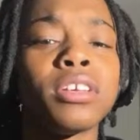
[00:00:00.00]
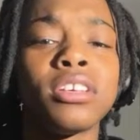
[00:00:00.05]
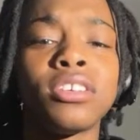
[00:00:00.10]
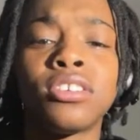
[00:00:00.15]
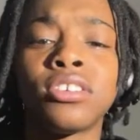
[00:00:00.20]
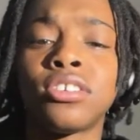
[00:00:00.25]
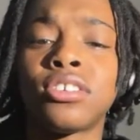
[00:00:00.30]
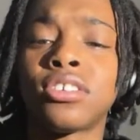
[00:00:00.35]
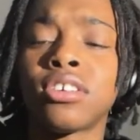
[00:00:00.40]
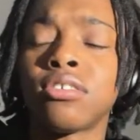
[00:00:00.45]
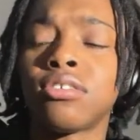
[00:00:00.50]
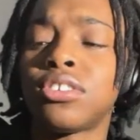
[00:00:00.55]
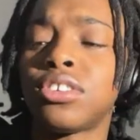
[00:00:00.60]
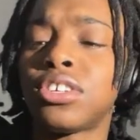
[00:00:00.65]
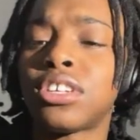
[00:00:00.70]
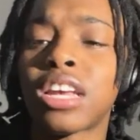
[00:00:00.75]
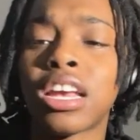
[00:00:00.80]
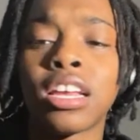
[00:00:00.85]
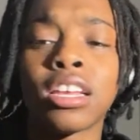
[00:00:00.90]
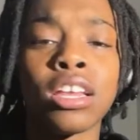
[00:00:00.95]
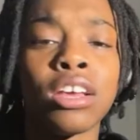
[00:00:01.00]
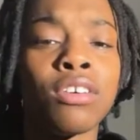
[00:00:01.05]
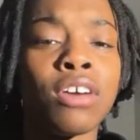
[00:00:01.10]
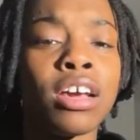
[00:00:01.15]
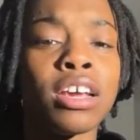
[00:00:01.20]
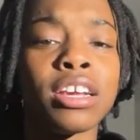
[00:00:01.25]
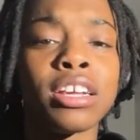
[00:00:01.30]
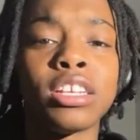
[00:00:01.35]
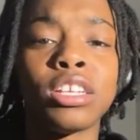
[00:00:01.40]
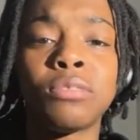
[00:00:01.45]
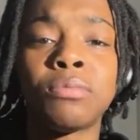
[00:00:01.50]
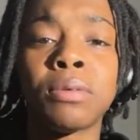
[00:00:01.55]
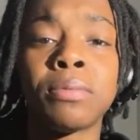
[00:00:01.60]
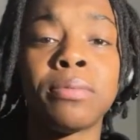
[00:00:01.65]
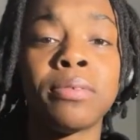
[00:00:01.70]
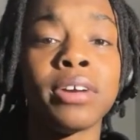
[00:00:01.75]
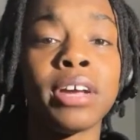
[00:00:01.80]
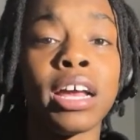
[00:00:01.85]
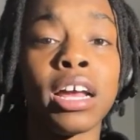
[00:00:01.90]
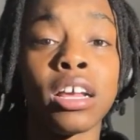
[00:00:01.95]
it's just so shallow out here. These
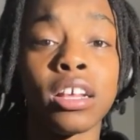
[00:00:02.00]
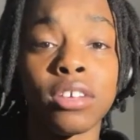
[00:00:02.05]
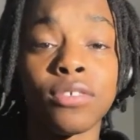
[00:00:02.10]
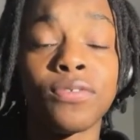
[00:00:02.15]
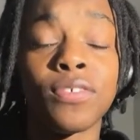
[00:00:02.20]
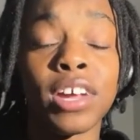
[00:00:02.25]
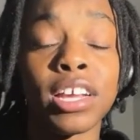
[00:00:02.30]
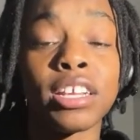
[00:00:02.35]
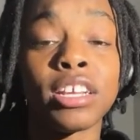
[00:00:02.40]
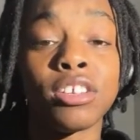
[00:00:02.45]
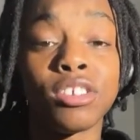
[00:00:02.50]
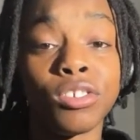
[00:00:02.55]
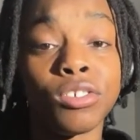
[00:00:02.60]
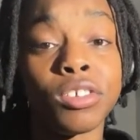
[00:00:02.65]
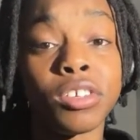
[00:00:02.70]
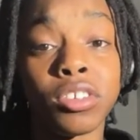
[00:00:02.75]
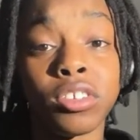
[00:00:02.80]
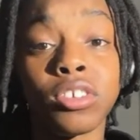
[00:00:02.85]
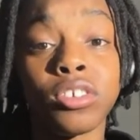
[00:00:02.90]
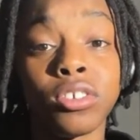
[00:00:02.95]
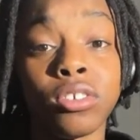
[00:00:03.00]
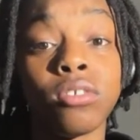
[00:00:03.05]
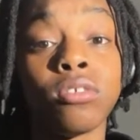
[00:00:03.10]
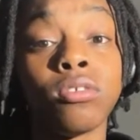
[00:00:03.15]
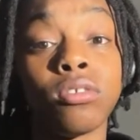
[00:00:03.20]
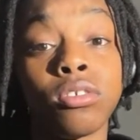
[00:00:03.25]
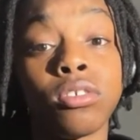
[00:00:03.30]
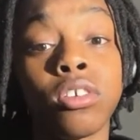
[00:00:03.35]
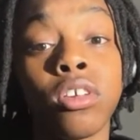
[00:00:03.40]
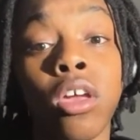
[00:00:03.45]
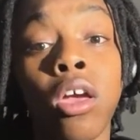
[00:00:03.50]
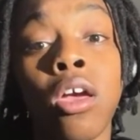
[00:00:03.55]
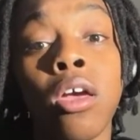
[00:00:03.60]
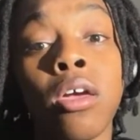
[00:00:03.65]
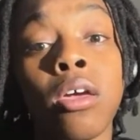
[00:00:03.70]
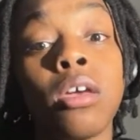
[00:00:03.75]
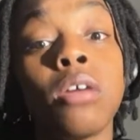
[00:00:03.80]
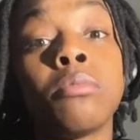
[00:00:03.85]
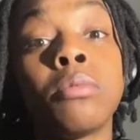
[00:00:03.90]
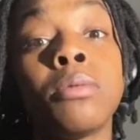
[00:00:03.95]
people got financial issues.
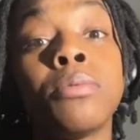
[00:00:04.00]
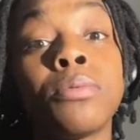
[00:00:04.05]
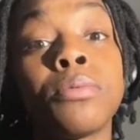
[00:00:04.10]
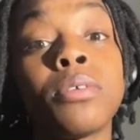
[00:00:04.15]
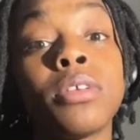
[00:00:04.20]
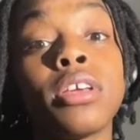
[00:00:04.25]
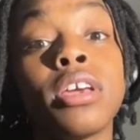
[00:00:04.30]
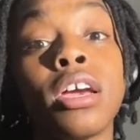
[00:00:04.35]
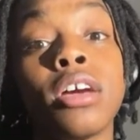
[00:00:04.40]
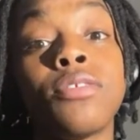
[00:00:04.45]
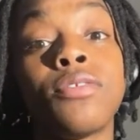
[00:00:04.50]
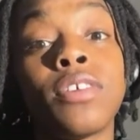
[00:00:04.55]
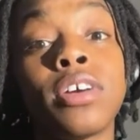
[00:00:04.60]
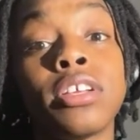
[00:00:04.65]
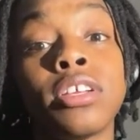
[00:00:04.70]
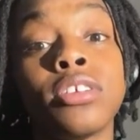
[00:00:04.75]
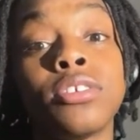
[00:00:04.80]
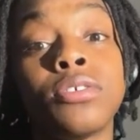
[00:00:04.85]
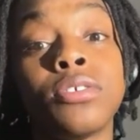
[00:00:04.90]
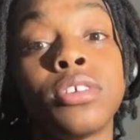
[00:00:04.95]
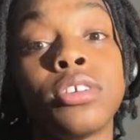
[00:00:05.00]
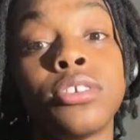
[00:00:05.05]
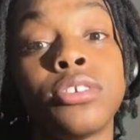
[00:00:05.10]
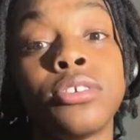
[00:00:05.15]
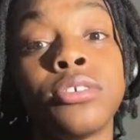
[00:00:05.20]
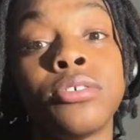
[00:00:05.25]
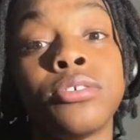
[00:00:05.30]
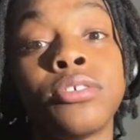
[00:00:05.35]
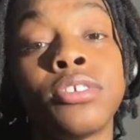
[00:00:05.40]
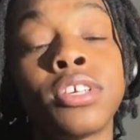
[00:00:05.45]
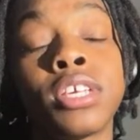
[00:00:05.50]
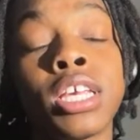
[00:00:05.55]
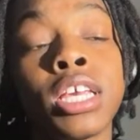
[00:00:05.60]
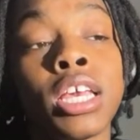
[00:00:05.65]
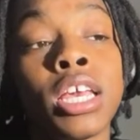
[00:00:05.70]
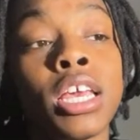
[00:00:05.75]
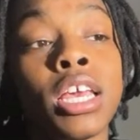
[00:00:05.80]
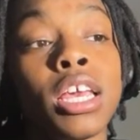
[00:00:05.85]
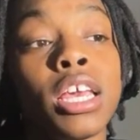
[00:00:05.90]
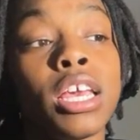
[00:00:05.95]
People really got financial issues."
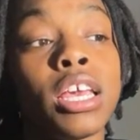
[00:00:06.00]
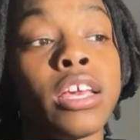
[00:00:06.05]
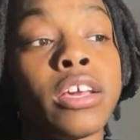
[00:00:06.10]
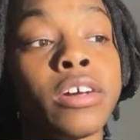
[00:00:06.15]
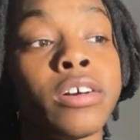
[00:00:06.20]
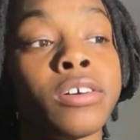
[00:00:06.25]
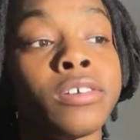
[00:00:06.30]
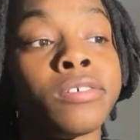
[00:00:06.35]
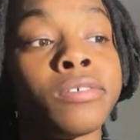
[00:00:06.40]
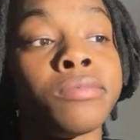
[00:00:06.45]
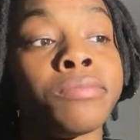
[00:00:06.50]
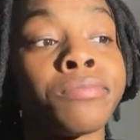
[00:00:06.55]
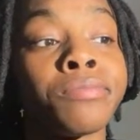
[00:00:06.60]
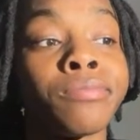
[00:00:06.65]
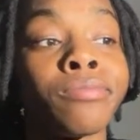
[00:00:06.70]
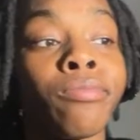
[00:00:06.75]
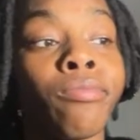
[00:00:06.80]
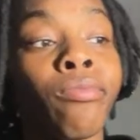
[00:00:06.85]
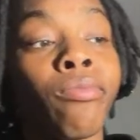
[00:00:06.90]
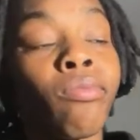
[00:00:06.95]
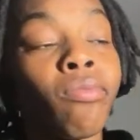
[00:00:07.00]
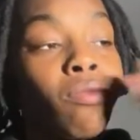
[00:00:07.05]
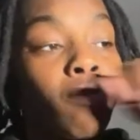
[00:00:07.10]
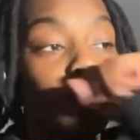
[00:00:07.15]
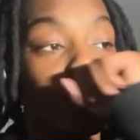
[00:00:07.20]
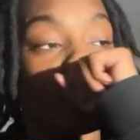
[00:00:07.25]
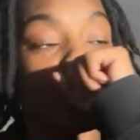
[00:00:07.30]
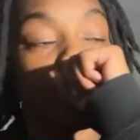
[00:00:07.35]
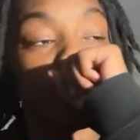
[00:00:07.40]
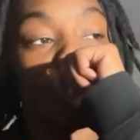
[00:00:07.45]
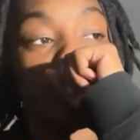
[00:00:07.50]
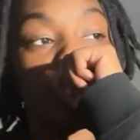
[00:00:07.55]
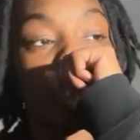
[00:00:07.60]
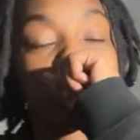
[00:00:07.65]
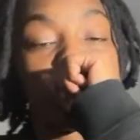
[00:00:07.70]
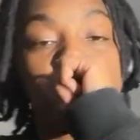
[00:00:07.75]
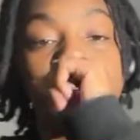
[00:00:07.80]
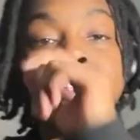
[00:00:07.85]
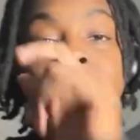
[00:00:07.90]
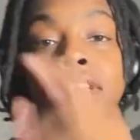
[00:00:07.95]
And let
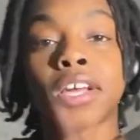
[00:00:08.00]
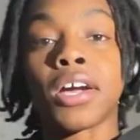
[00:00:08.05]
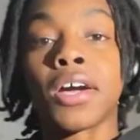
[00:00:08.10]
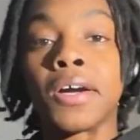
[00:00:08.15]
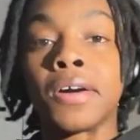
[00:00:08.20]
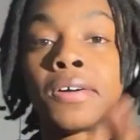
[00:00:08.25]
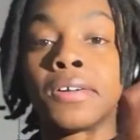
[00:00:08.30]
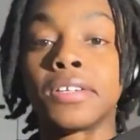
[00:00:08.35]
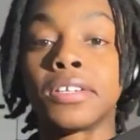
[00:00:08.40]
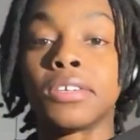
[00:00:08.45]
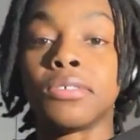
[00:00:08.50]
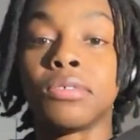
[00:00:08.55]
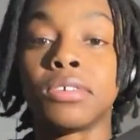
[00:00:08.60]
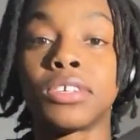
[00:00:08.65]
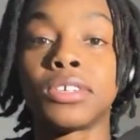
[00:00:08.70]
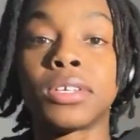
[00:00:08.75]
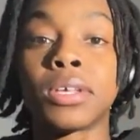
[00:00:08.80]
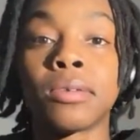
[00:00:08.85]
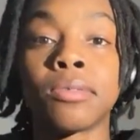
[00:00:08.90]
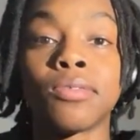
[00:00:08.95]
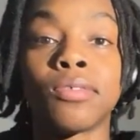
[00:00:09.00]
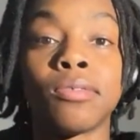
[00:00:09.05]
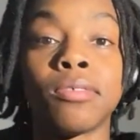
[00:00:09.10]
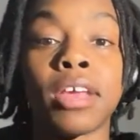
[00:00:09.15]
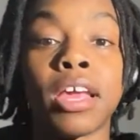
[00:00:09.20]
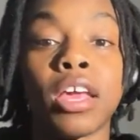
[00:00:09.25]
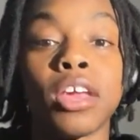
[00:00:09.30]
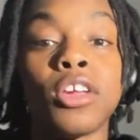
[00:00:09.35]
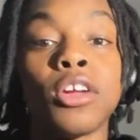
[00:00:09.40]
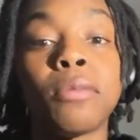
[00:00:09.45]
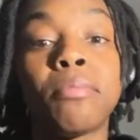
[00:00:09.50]
me tell y'all what stems from that.